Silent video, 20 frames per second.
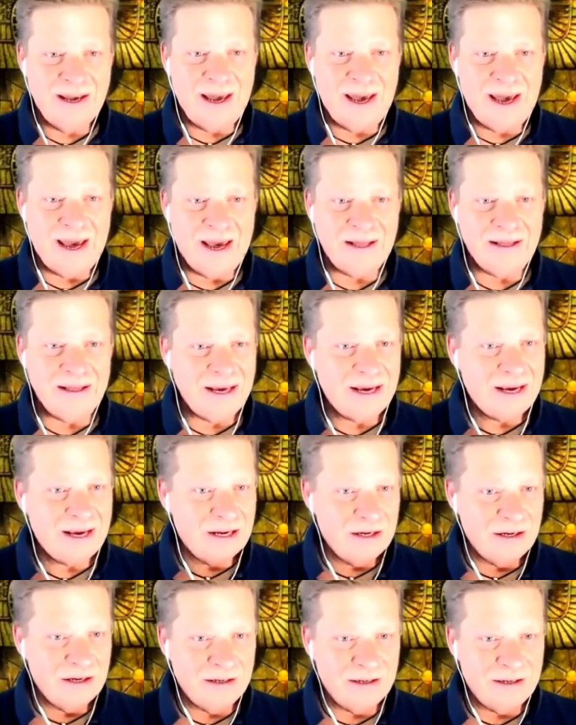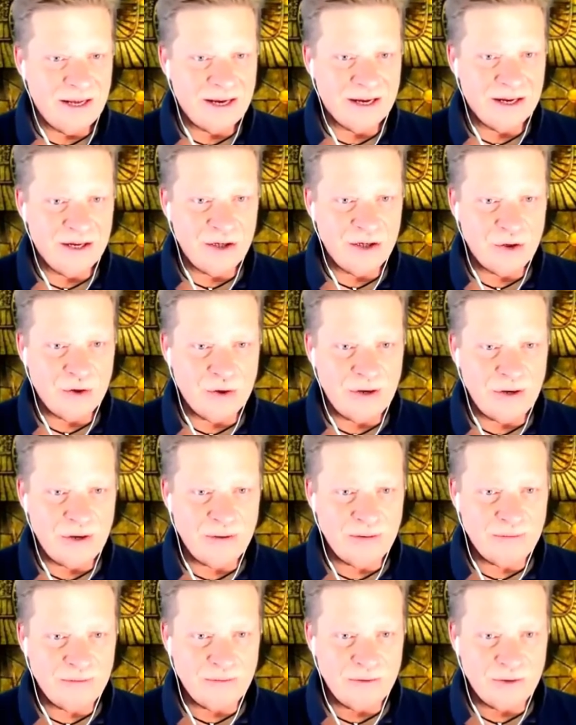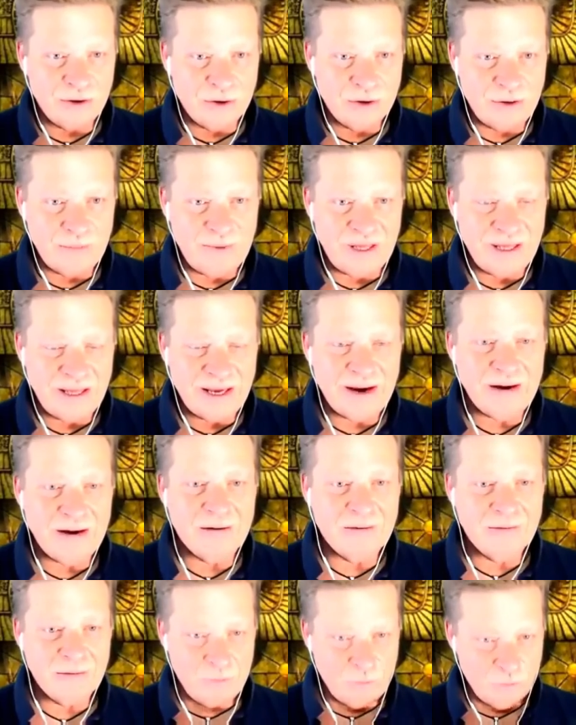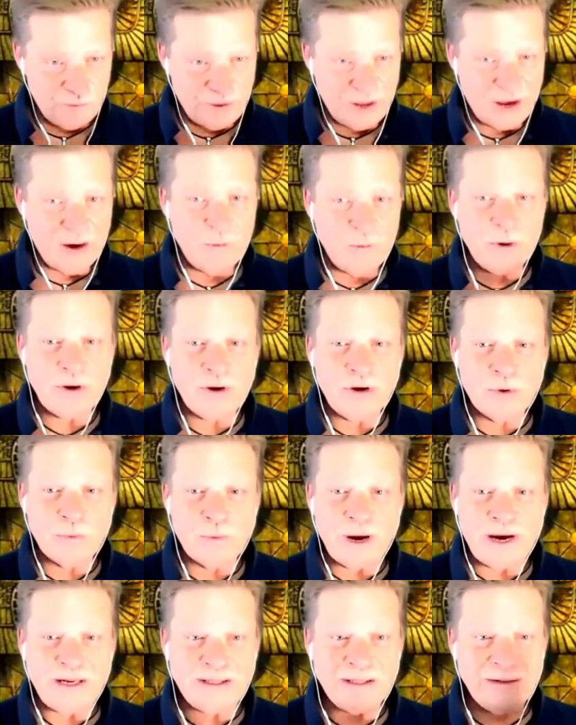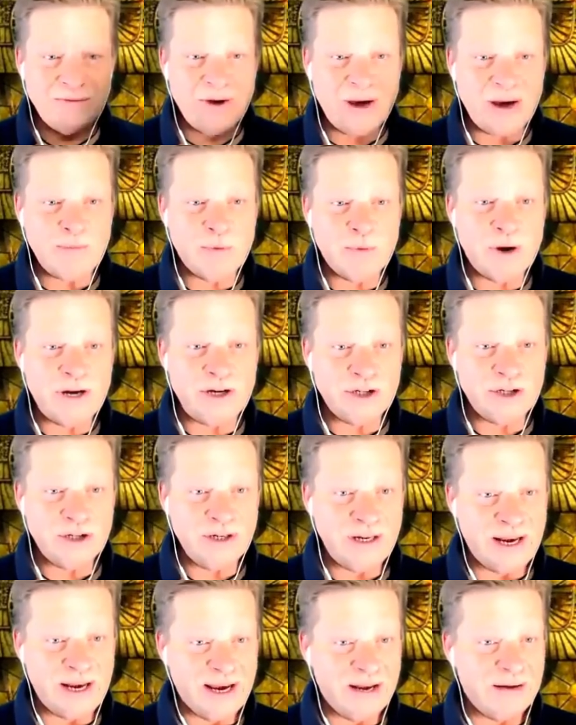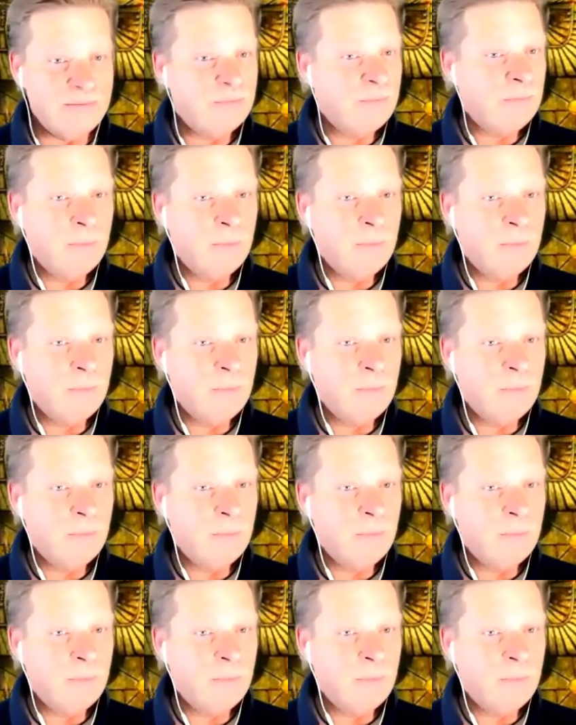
And they can join me there. There we're going to raise the vibration again,